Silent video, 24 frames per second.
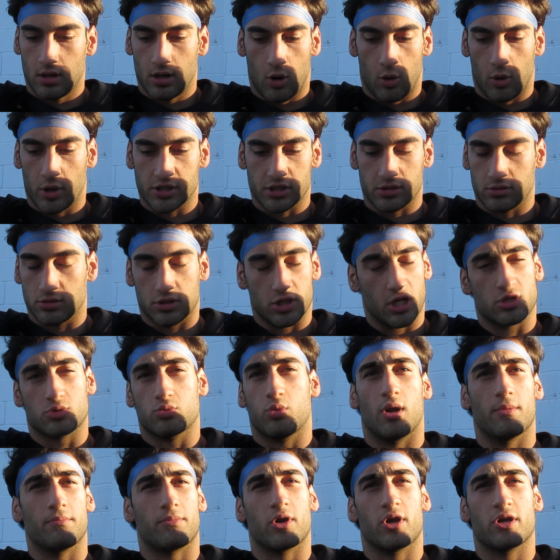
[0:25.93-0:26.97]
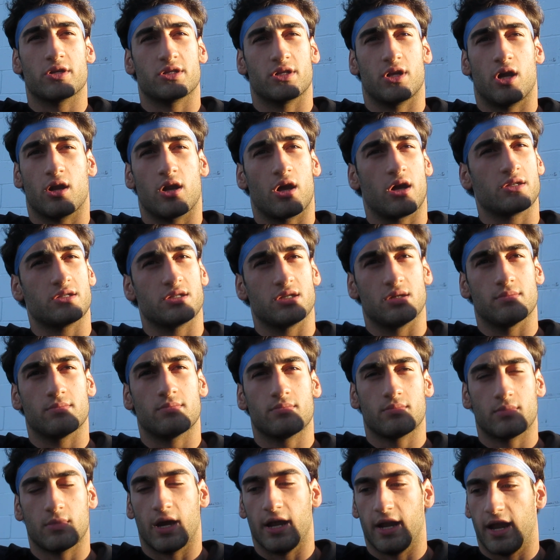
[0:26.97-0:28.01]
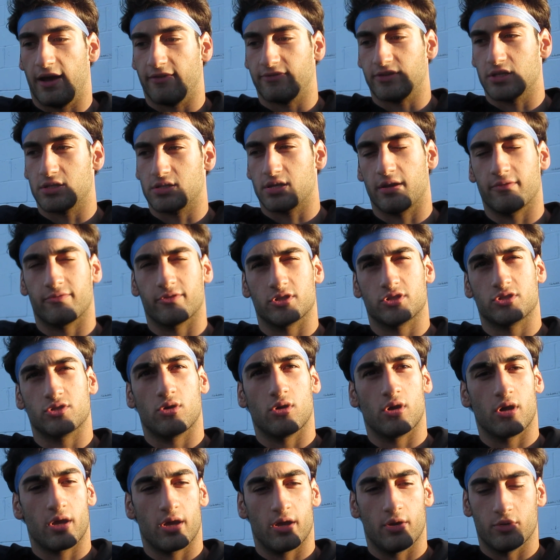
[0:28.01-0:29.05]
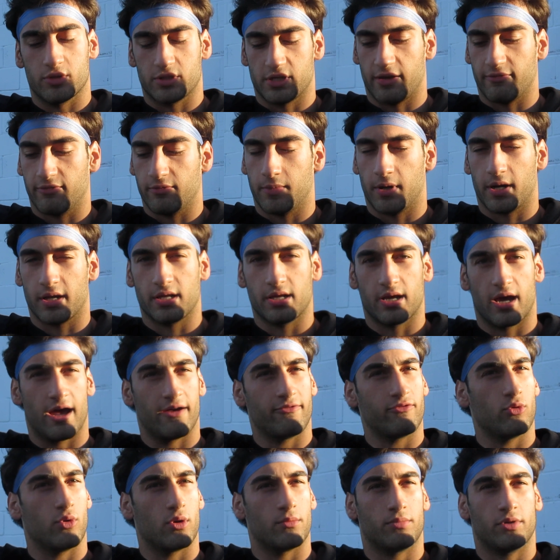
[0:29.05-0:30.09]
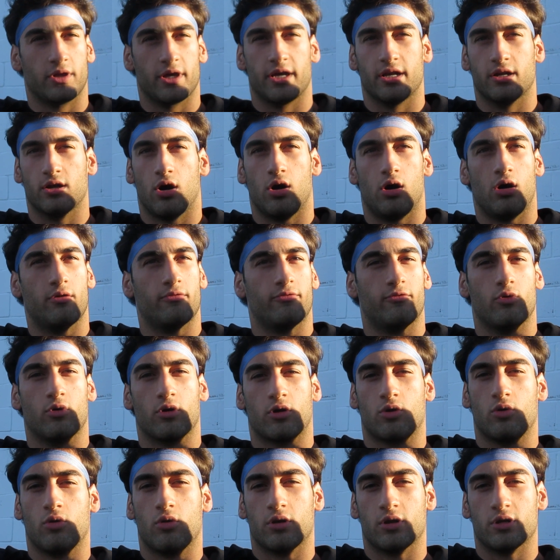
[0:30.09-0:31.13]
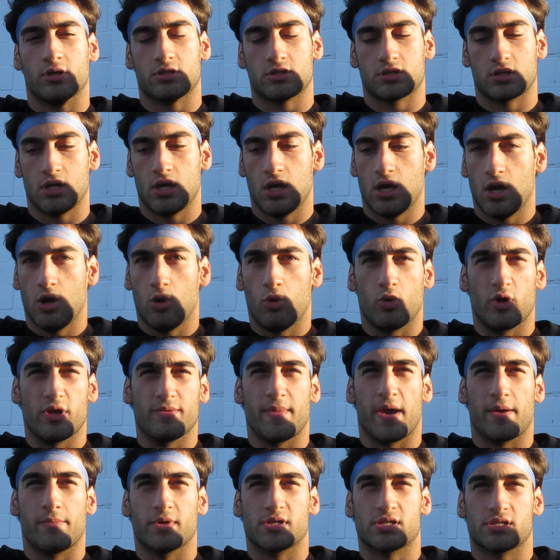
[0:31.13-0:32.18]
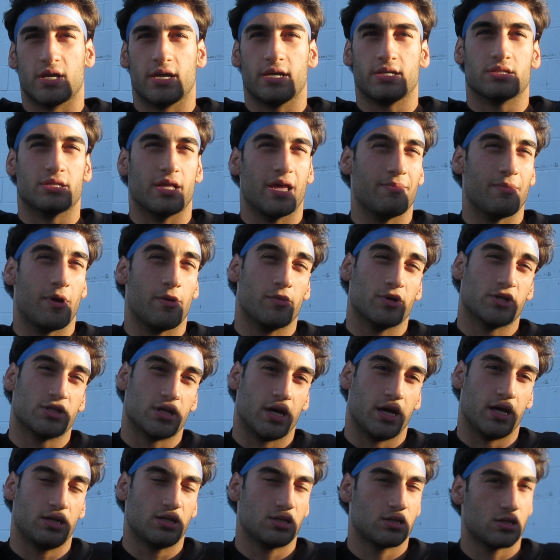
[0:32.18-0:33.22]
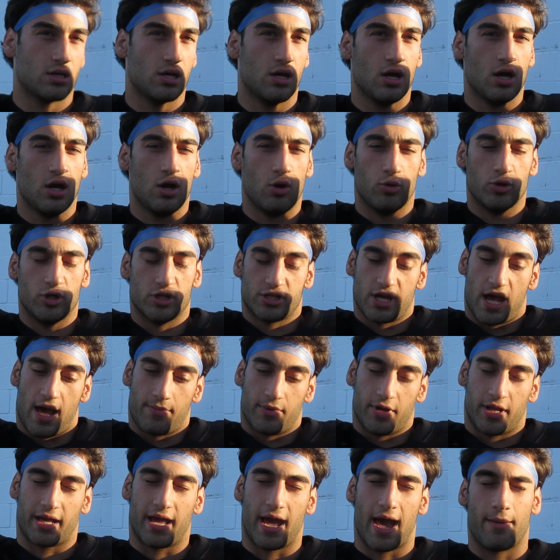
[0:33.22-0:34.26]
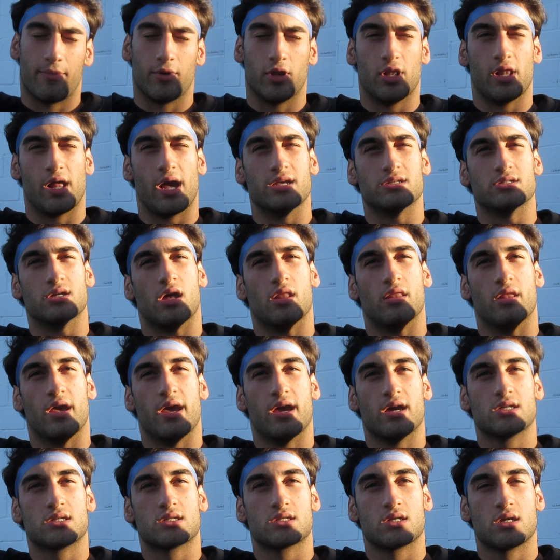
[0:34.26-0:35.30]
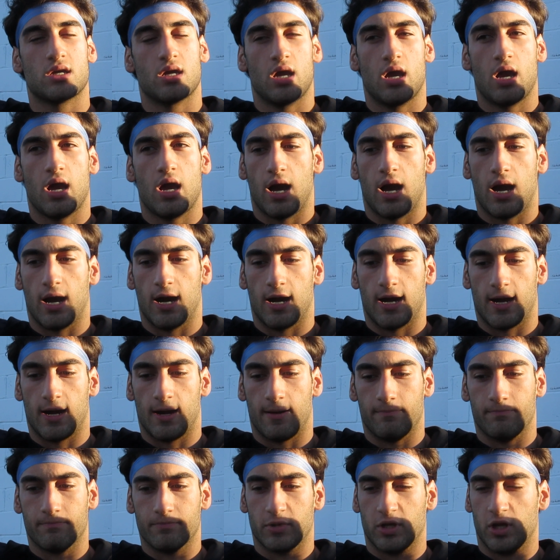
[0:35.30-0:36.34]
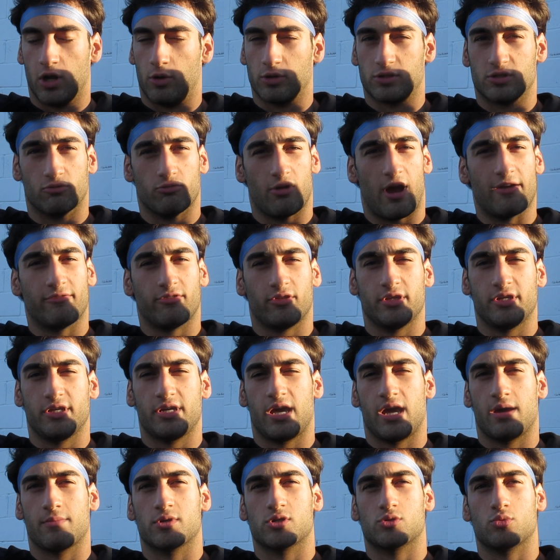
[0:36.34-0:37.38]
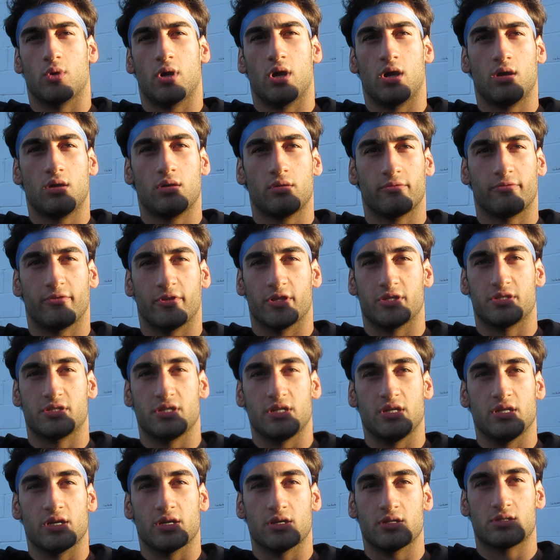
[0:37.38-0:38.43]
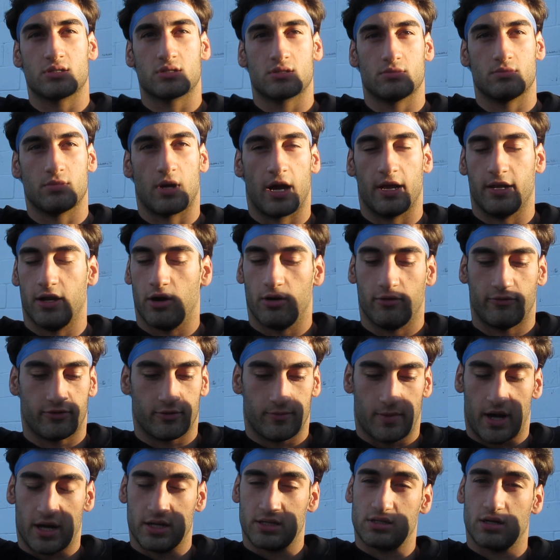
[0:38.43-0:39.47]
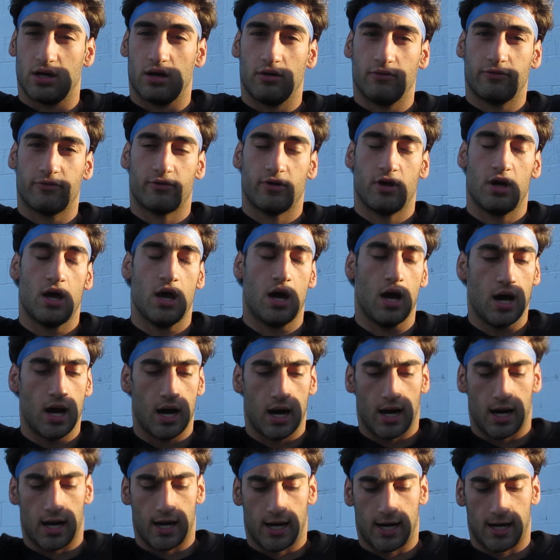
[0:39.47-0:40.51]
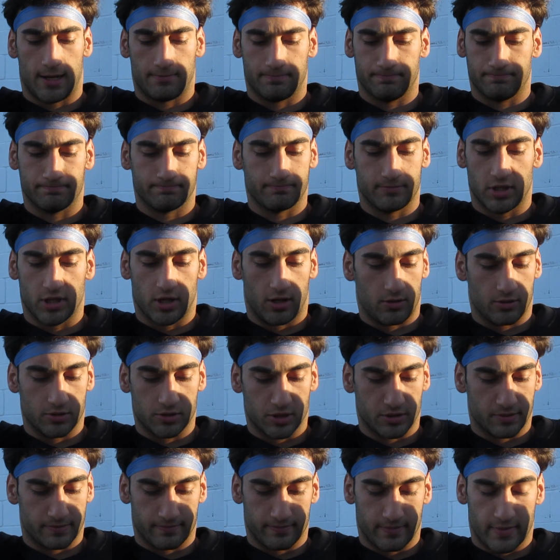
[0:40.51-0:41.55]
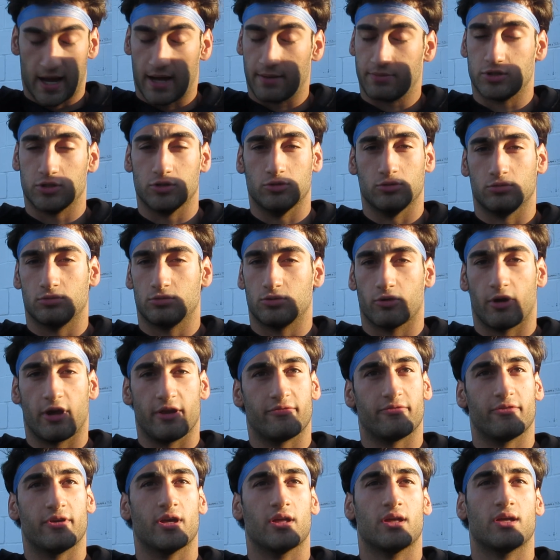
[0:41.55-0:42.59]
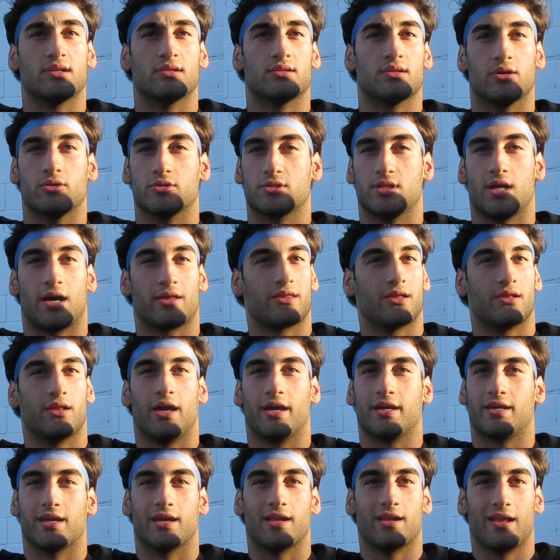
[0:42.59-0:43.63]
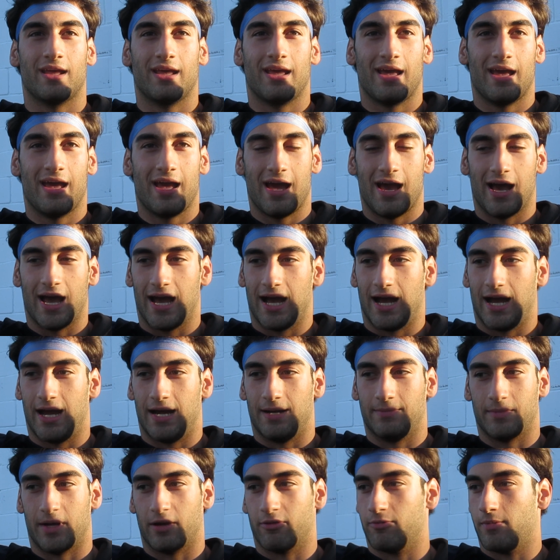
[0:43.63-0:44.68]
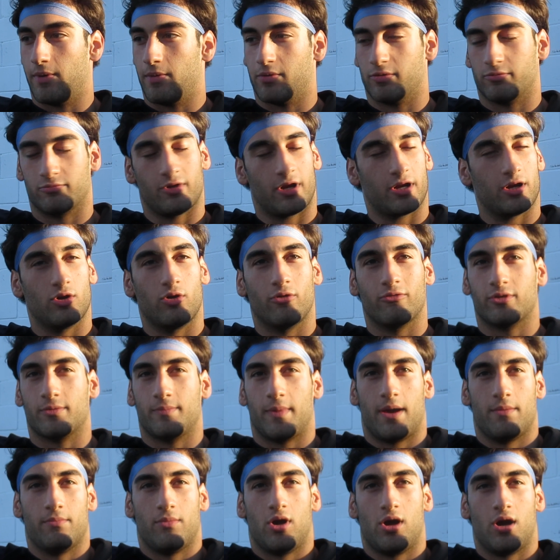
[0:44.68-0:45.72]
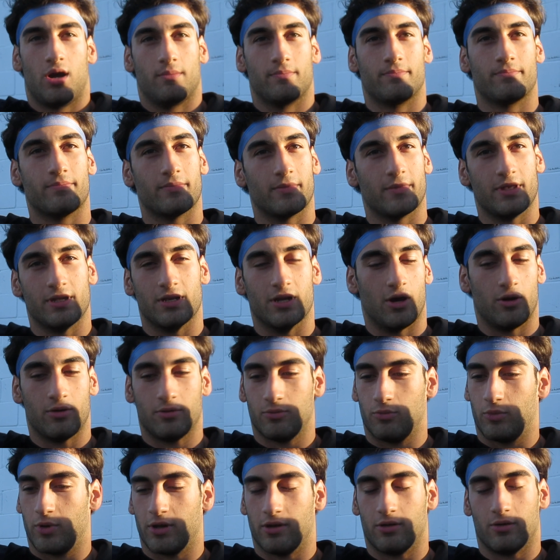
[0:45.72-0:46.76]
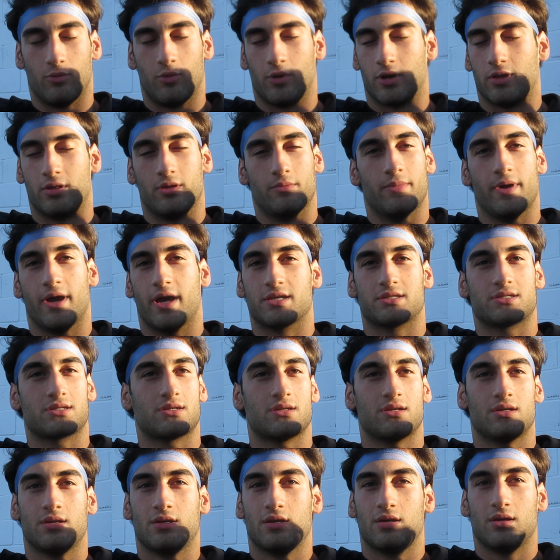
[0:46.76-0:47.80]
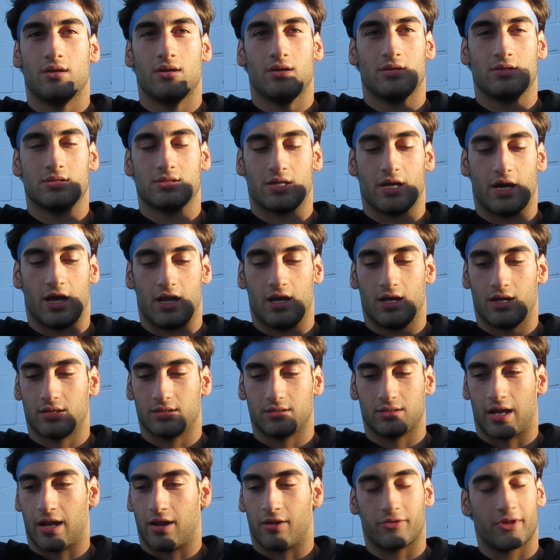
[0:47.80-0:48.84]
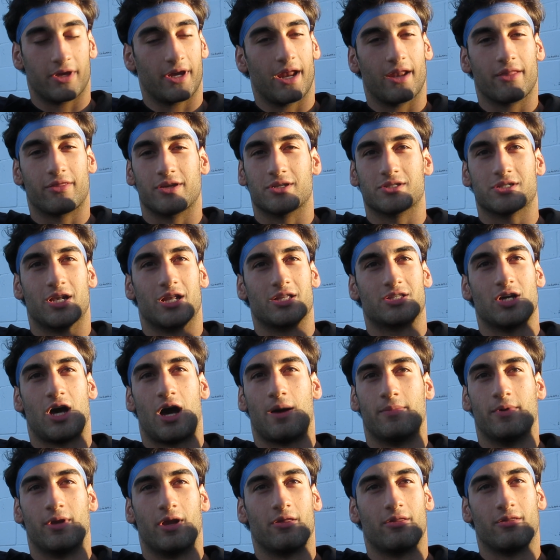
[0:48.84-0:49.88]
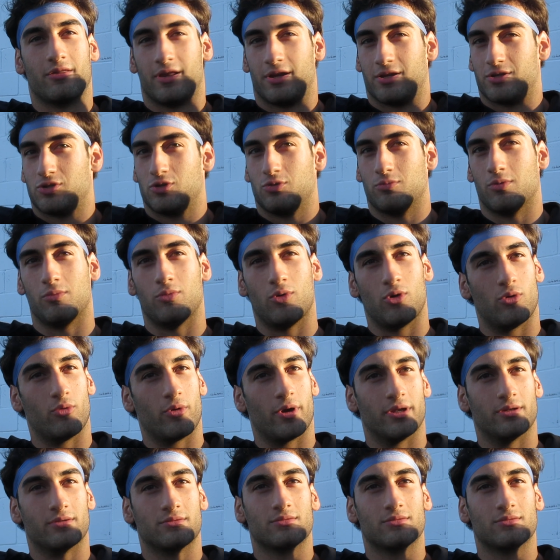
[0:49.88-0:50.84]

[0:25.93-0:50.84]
Wasn't just one person on our team, yeah. I'd have to say for sure. It was everybody. Everyone played all four quarters. We made mistakes. They made mistakes. We just happened to capitalize on theirs. You know, it's a rivalry game as well for the seniors. Yeah. I know for myself, you know, it was an absolute great feeling. There was nothing like it. I remember running over to my mom, you know, one of the best. I don't think anything's going to top it other than a Super Bowl win.